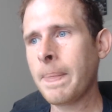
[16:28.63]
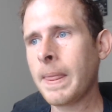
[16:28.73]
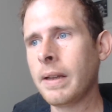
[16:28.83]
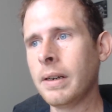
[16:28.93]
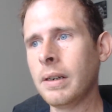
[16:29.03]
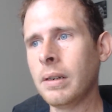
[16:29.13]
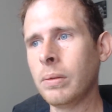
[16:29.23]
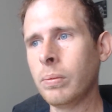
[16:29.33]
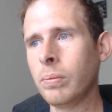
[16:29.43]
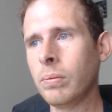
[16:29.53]
Uh,
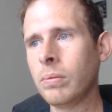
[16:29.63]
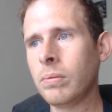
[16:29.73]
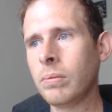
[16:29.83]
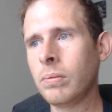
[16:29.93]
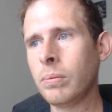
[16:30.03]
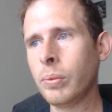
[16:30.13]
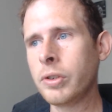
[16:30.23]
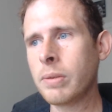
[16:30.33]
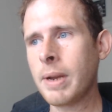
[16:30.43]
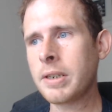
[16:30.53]
would
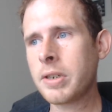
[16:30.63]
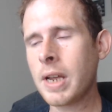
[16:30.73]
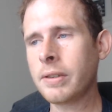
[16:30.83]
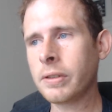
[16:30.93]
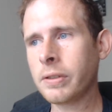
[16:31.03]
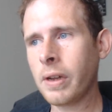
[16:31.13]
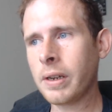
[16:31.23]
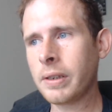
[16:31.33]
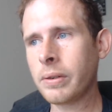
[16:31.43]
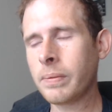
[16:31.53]
you make changes on
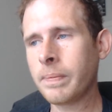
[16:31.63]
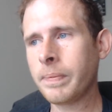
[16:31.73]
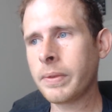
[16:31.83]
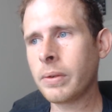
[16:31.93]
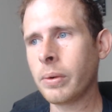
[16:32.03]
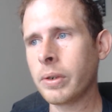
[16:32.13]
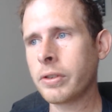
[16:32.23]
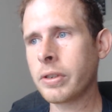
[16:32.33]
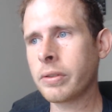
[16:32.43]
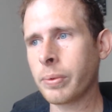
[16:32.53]
it or
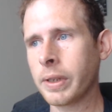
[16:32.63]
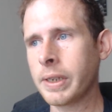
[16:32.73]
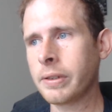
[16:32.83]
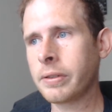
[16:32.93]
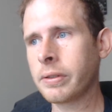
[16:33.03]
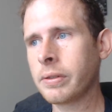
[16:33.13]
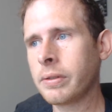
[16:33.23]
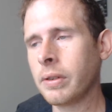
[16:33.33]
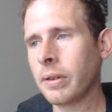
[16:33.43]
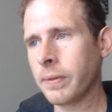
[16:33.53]
just release
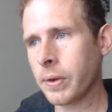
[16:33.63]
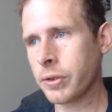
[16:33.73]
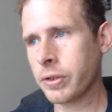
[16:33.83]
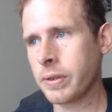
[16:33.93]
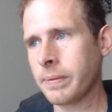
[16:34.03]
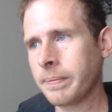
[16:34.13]
your version?